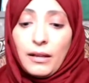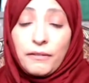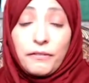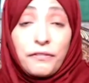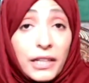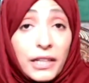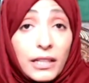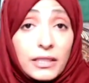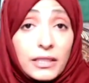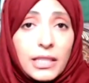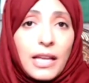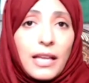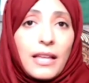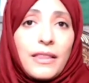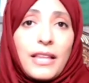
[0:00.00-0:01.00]

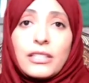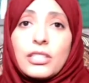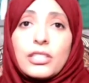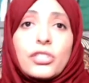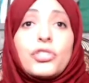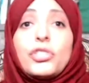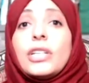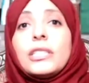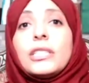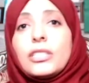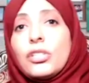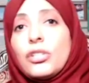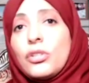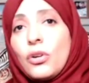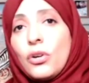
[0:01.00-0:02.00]
fields that is
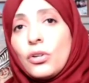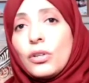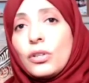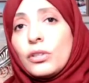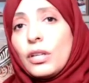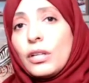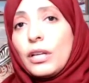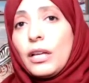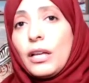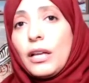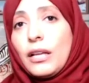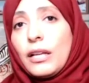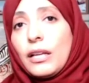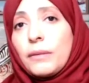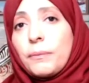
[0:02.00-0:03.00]
just, you know,
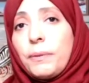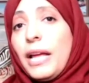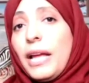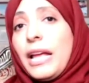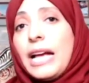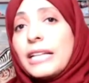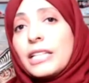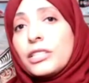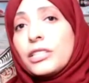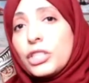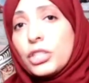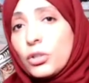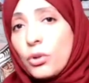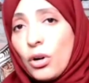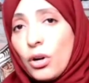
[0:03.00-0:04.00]
play as a
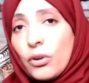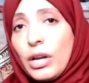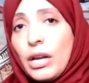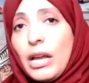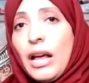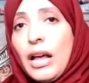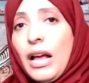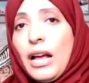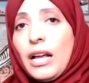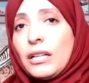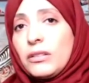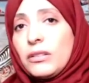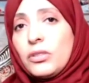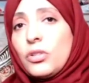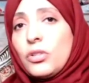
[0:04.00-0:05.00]
decor,
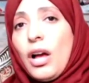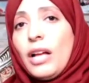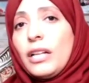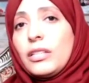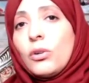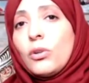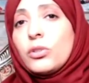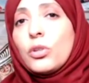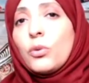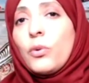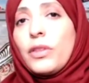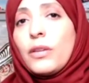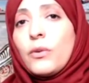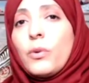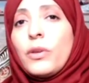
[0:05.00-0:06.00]
and you know, and also
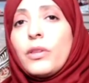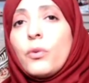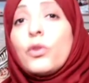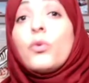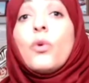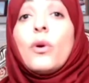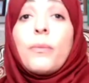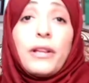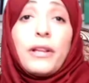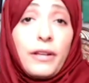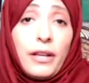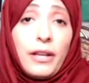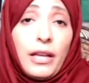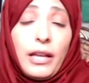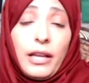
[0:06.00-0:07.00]
with women
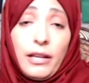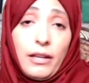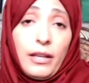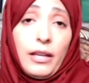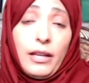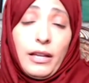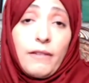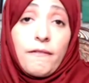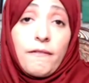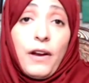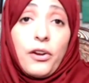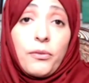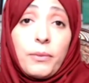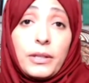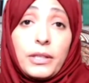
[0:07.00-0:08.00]
in
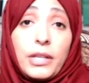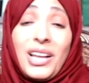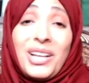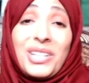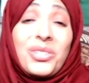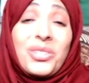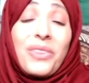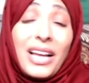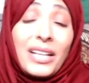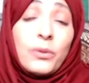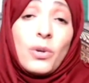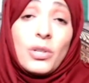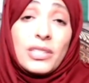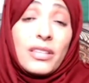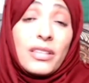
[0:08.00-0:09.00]
environment. So that
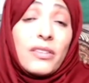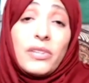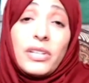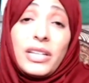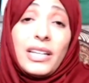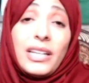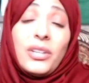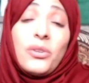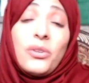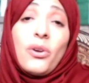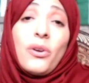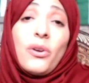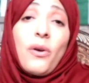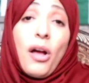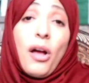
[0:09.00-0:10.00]
was three, you
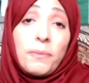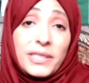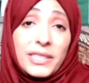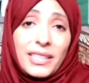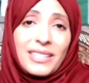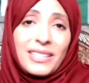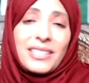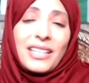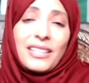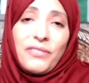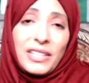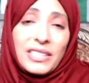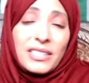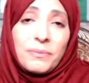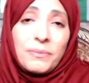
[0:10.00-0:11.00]
know, obstacles that
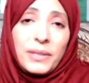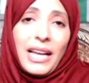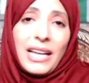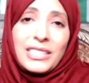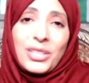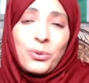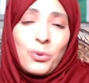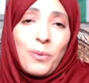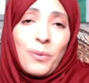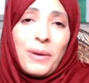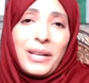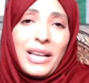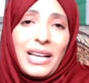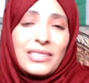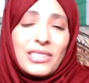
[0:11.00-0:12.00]
faced me as a
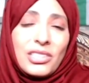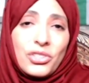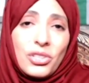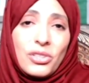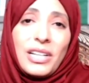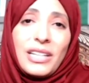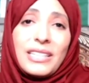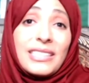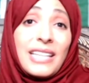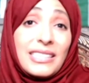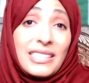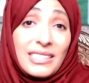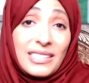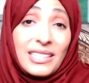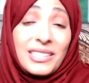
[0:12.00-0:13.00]
woman, as a journalist,
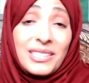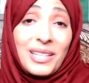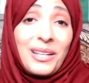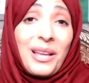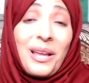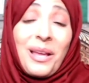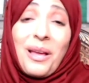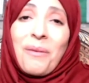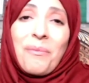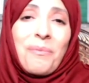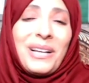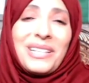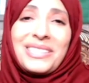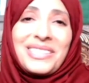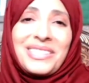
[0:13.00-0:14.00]
as a citizen.
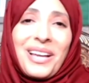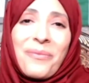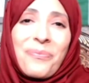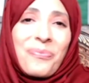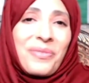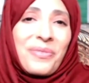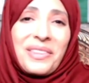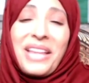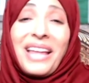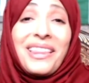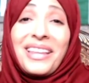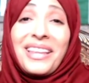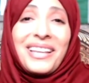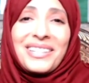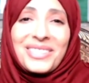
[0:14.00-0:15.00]
But
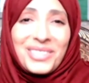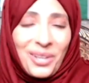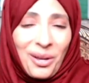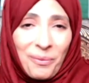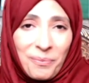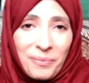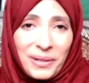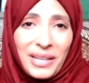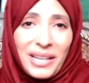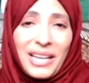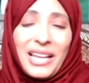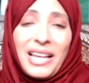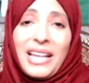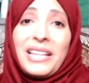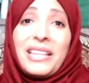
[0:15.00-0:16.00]
nothing stopped me.
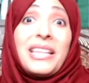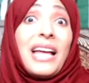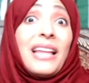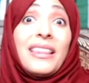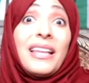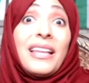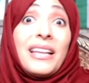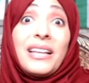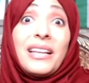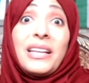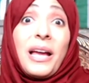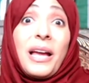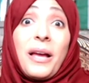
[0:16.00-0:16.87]
Nothing